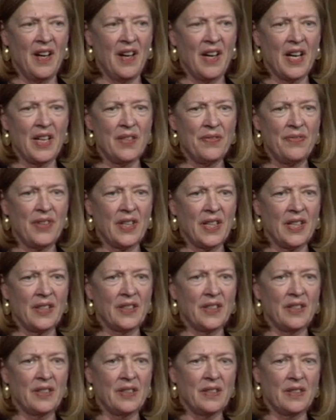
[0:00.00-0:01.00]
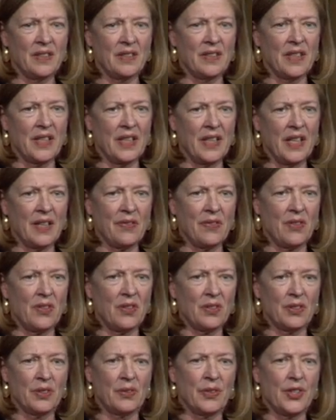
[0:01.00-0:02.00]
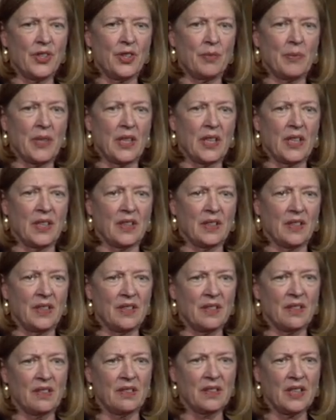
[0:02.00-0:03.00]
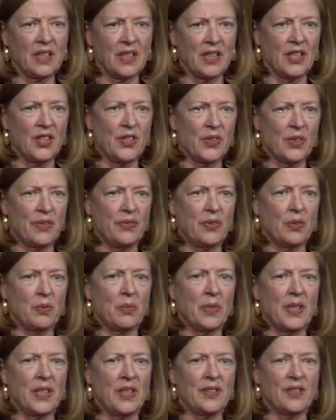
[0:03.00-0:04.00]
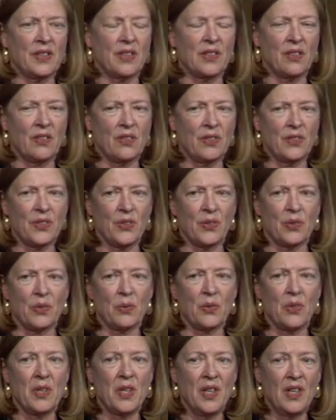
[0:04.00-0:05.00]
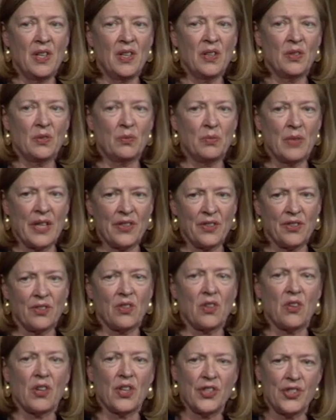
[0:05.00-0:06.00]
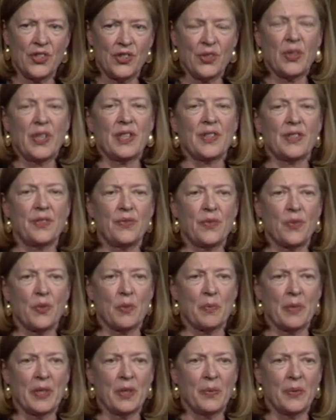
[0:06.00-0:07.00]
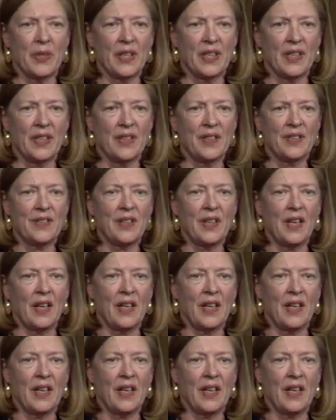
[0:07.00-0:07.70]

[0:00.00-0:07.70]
I find that they have all enriched mine in these little tiny joyful ways and in also rather large transforming ways.